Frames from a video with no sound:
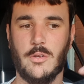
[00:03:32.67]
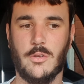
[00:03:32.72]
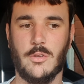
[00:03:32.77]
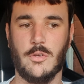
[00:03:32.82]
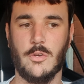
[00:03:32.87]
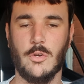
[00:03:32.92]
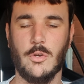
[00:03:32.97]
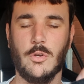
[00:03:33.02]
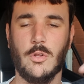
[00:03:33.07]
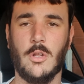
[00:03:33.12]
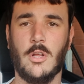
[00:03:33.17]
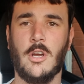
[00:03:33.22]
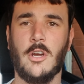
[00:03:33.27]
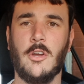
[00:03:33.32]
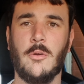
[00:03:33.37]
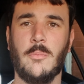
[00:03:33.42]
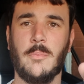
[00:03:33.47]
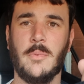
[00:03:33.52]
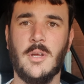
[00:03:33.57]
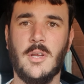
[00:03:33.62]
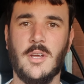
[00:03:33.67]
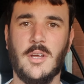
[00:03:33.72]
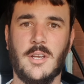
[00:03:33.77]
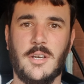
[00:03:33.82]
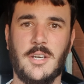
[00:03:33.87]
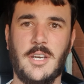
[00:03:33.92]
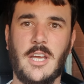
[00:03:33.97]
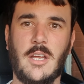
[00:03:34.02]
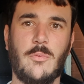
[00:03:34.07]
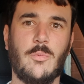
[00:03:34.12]
Google Home
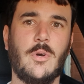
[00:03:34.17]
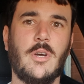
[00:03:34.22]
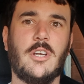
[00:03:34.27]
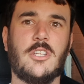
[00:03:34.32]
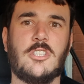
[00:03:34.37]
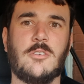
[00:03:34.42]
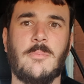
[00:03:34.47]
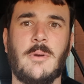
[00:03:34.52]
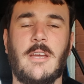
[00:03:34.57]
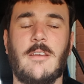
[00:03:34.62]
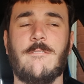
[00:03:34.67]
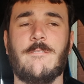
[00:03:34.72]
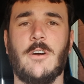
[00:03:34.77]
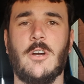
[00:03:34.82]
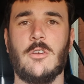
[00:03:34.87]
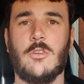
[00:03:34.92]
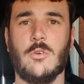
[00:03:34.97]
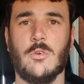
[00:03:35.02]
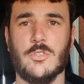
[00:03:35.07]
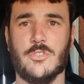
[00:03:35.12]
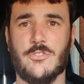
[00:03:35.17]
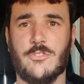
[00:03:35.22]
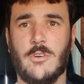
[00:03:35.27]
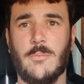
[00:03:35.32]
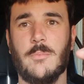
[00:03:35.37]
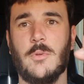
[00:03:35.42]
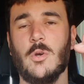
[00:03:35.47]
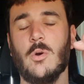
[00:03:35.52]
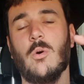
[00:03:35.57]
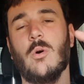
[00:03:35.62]
network to make phone calls
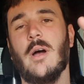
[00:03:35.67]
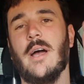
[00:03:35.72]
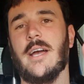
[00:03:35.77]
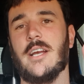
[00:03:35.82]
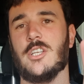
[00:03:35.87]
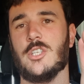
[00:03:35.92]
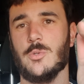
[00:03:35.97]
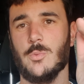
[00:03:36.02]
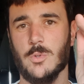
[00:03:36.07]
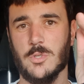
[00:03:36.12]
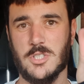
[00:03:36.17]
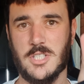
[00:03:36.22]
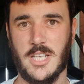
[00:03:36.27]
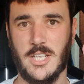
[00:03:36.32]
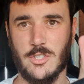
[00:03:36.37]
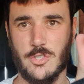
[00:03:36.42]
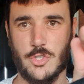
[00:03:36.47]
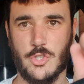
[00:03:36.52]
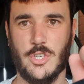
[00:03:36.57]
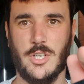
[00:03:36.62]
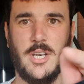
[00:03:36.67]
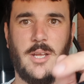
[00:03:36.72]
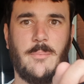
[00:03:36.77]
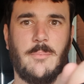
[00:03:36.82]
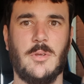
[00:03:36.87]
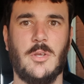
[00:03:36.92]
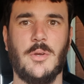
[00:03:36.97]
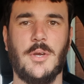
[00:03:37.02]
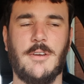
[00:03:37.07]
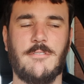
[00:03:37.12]
from your actual Telstra
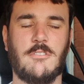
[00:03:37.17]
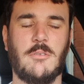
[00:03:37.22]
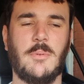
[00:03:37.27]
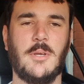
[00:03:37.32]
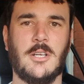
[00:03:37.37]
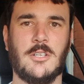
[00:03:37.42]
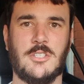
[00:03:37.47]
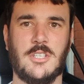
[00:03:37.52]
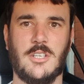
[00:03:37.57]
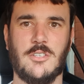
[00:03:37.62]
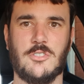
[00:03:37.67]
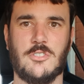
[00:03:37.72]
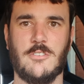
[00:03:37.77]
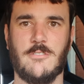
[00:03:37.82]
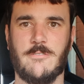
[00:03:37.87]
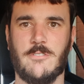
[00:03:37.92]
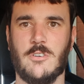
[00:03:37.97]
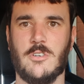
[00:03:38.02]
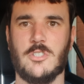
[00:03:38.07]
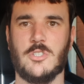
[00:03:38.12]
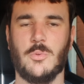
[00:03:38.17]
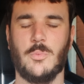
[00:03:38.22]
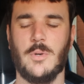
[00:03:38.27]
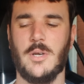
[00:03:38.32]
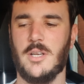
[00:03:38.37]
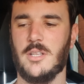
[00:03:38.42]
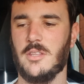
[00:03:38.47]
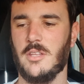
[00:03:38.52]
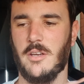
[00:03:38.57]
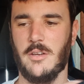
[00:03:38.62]
number. You have to be on Telstra for it to
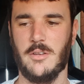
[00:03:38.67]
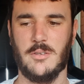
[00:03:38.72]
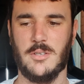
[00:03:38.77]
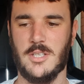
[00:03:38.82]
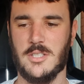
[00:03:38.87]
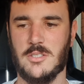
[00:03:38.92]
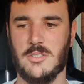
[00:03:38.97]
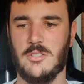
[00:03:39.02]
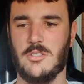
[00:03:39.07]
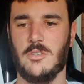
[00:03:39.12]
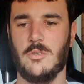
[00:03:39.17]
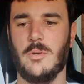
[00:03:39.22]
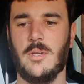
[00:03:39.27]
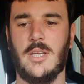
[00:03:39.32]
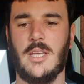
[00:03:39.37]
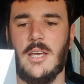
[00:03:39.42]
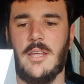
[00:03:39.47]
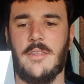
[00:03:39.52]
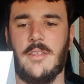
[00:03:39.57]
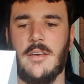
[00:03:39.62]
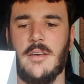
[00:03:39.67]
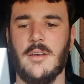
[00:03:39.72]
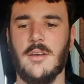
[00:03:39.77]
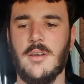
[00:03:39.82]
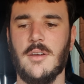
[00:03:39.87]
work, though. It doesn't do any other